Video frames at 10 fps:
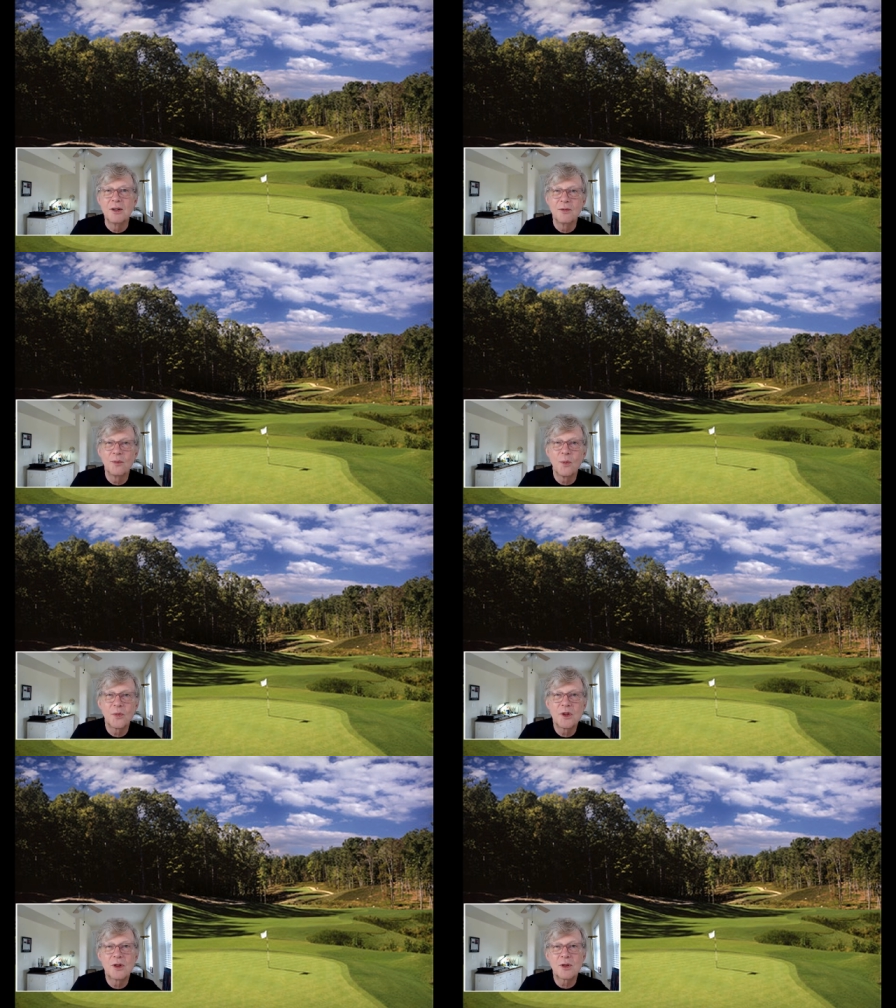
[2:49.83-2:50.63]

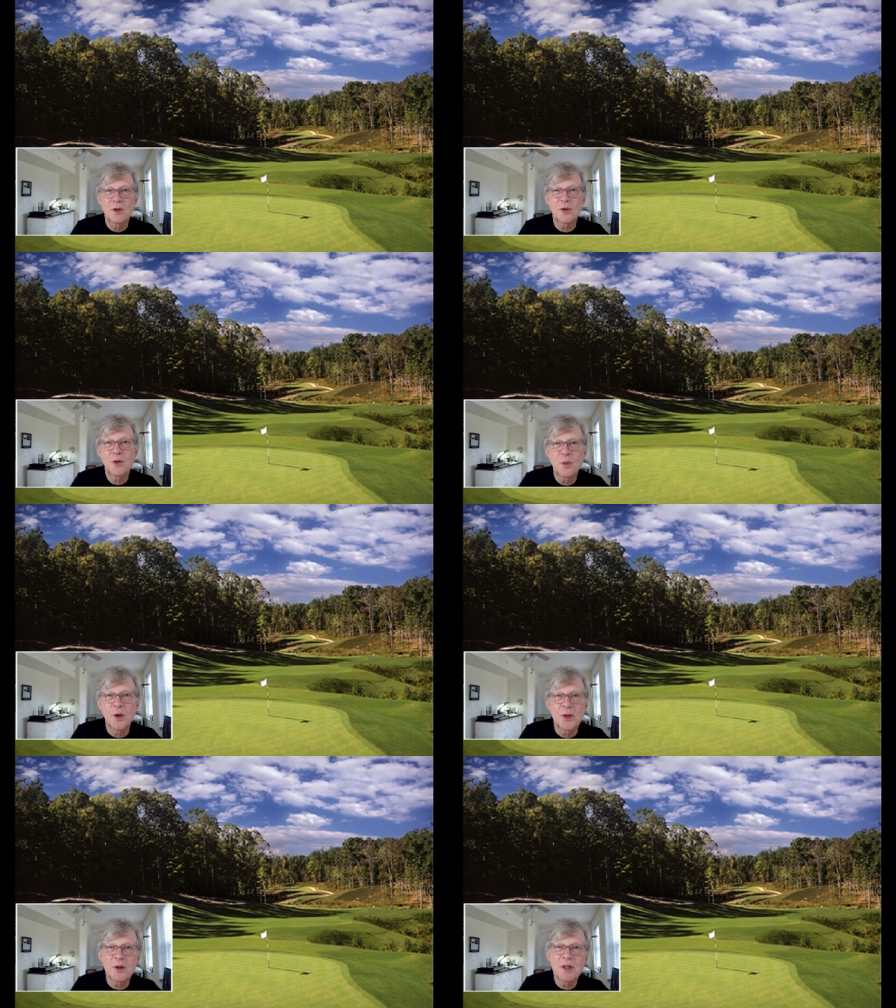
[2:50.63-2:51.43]
mm, there's
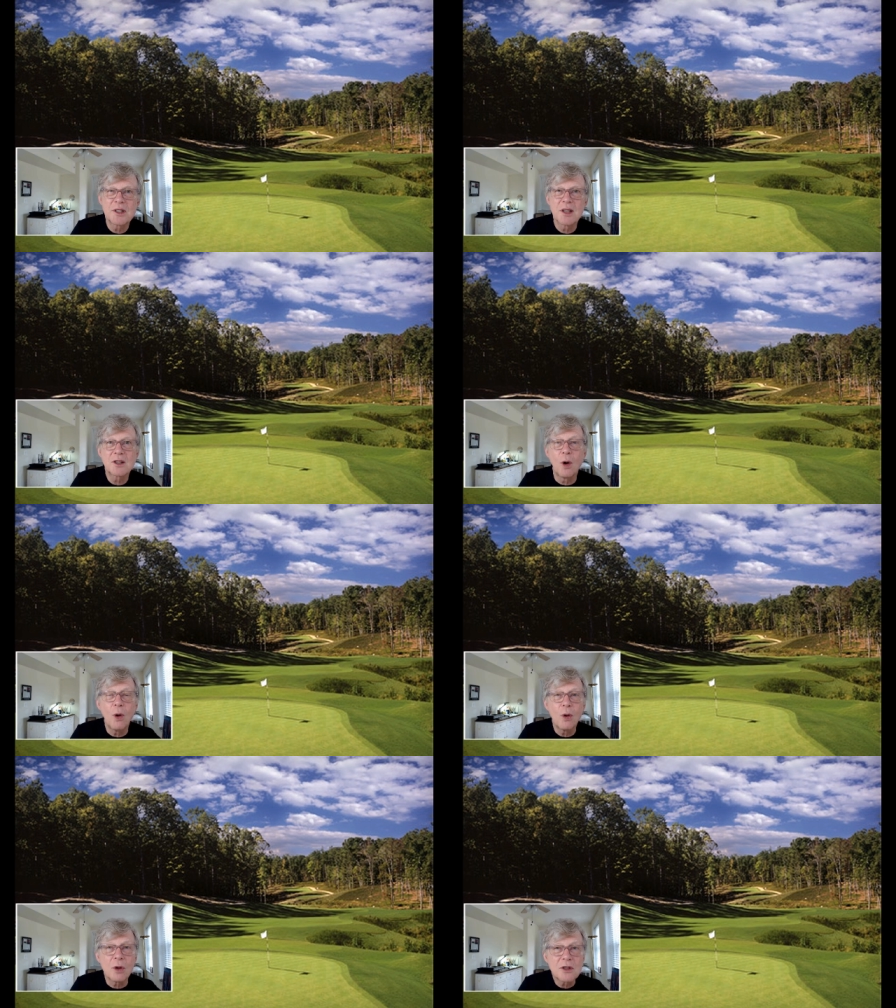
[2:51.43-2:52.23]
what 36
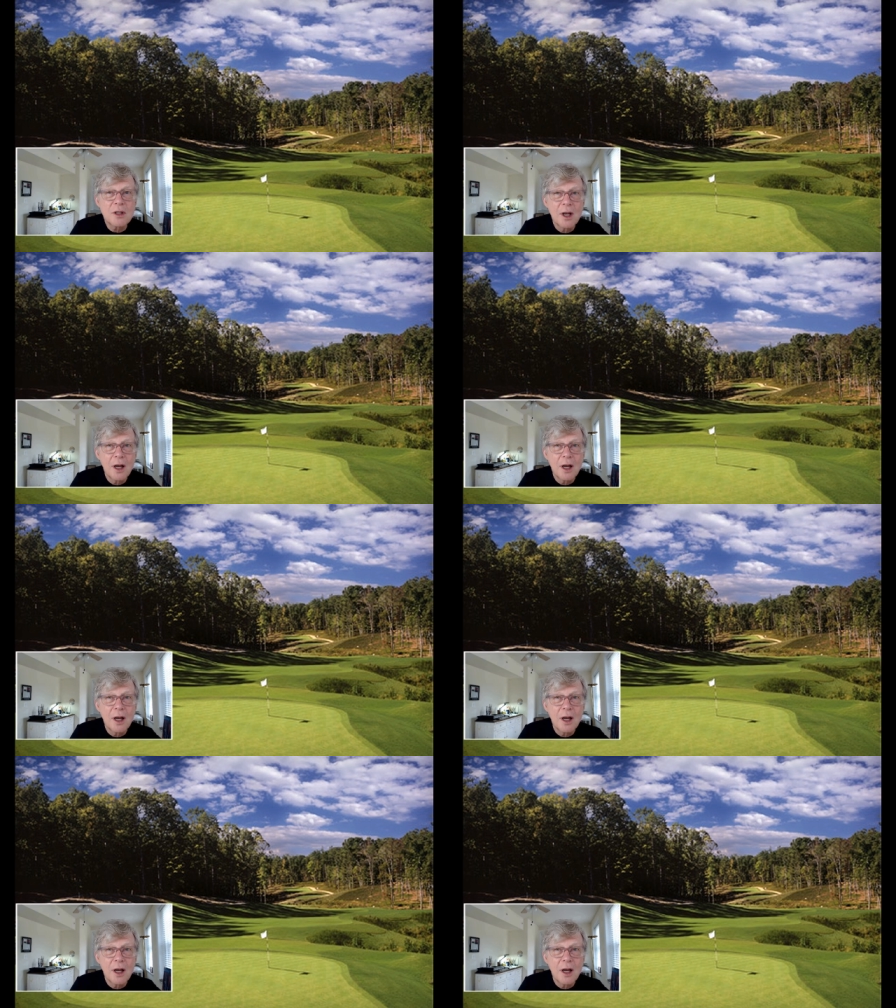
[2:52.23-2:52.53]
holes,